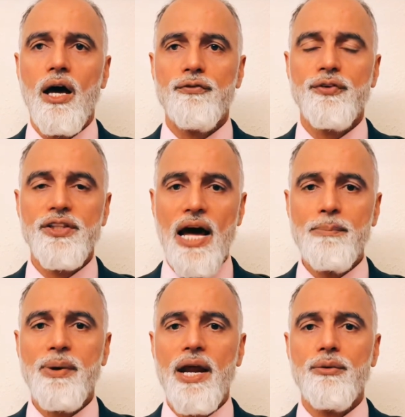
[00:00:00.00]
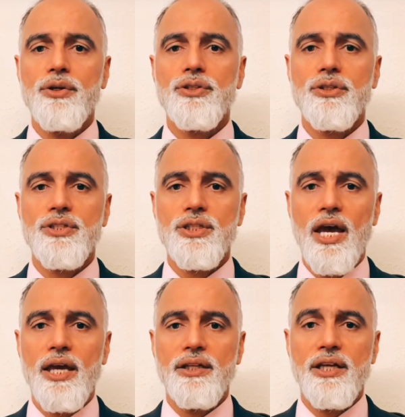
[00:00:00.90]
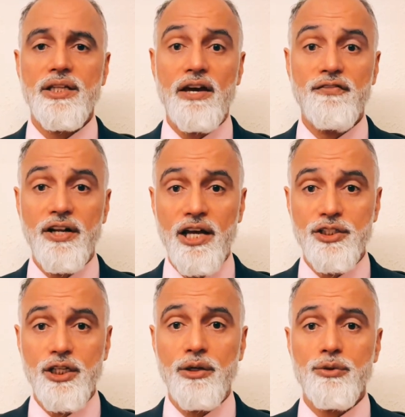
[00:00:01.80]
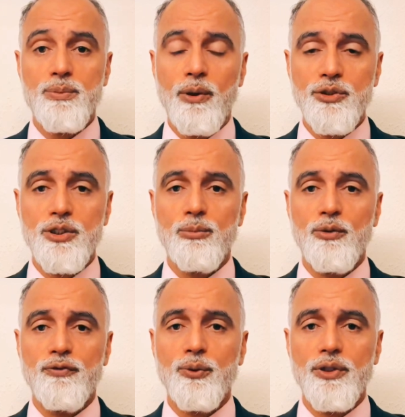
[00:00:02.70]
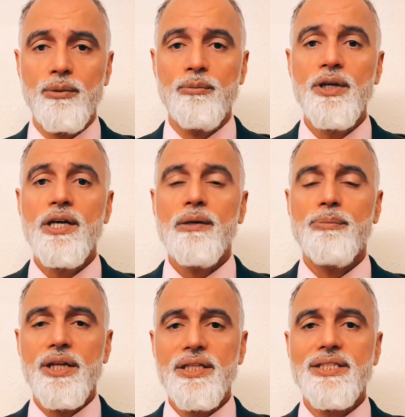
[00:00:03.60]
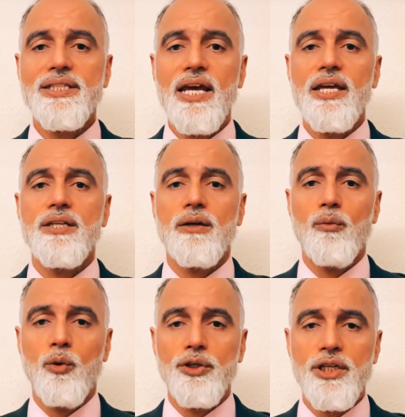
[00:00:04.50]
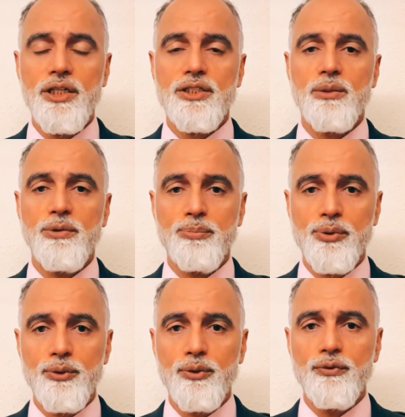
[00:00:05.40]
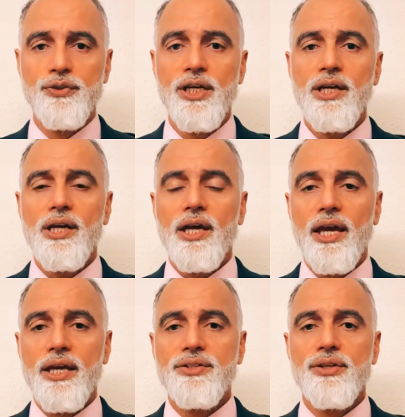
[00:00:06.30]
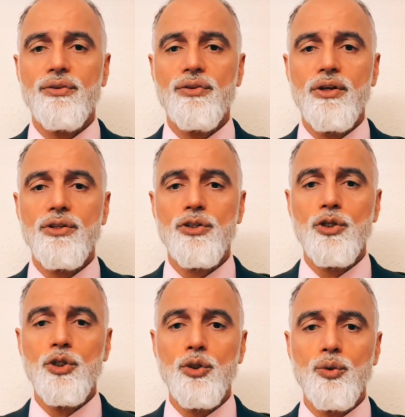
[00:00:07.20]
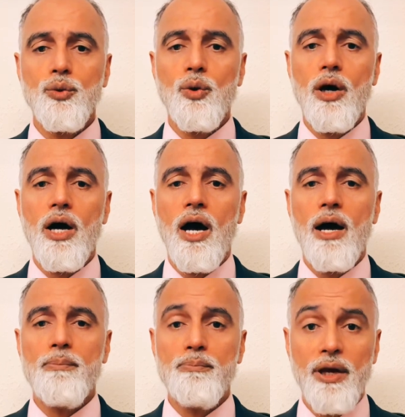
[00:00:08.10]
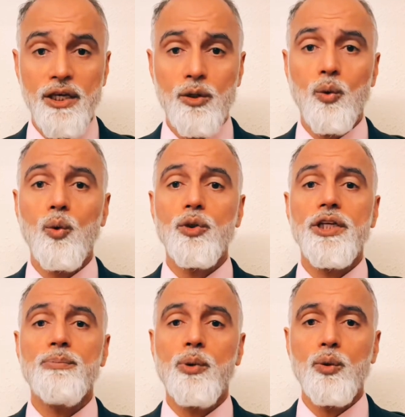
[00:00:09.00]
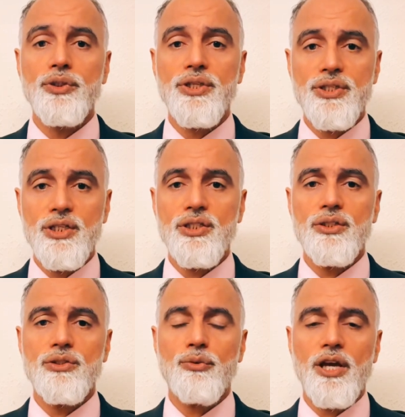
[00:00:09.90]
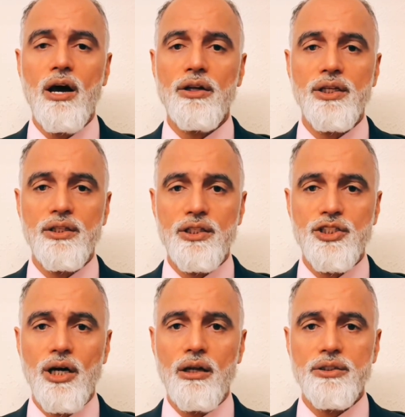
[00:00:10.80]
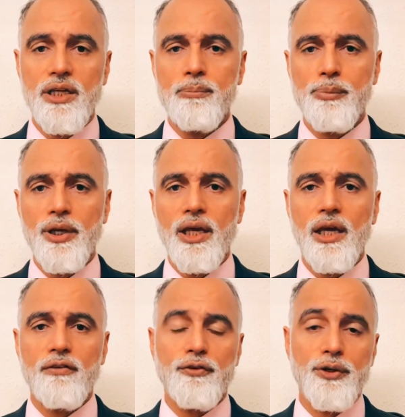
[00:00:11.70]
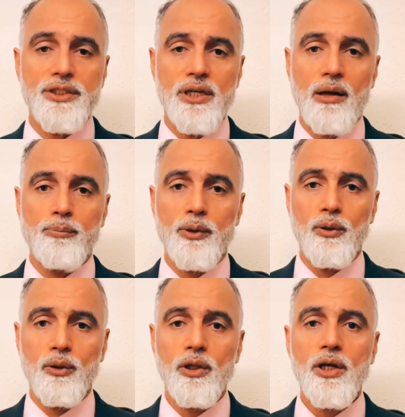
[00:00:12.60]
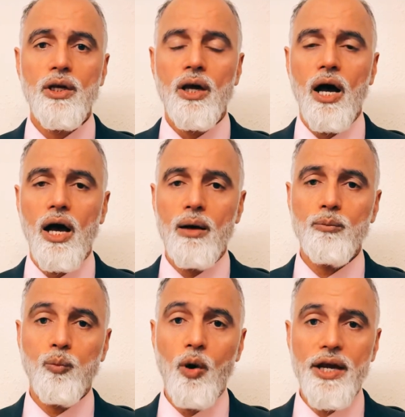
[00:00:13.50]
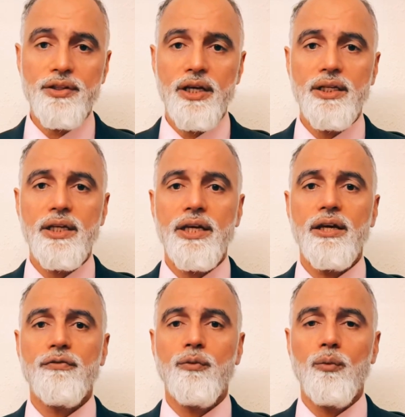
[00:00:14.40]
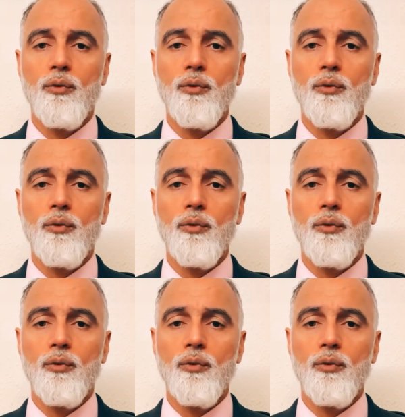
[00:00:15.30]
for that parent to say that they're financially responsible for them, but instead what needs to be proved is that you make all the important decisions regarding the child's upbringing, for example, where they live,